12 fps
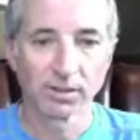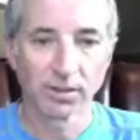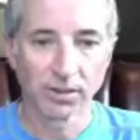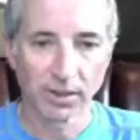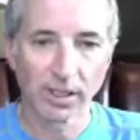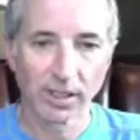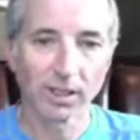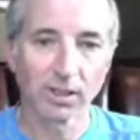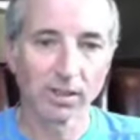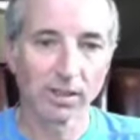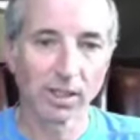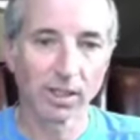
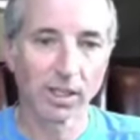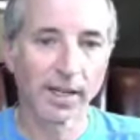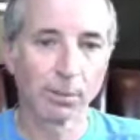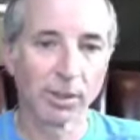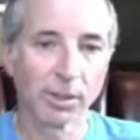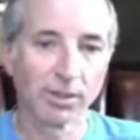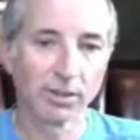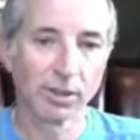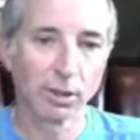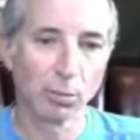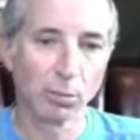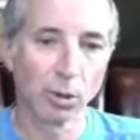sit that happens
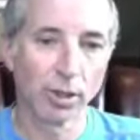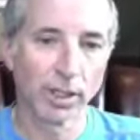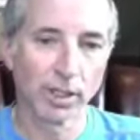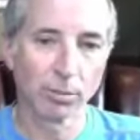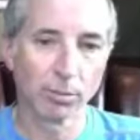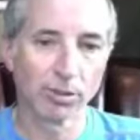in the morning